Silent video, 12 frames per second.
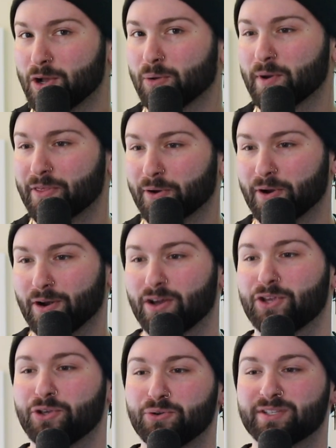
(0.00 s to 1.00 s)
with her
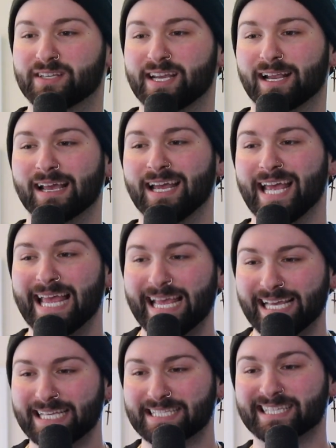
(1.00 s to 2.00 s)
using
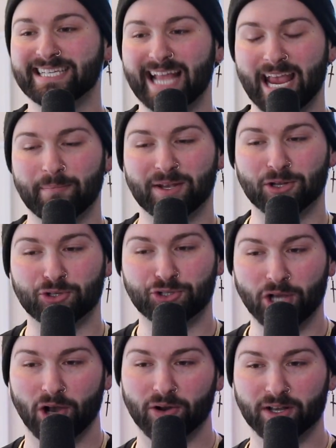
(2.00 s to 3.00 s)
his name in a
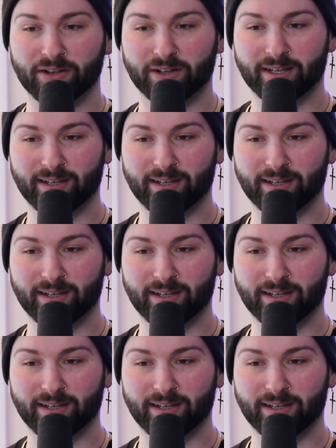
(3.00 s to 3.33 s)
joke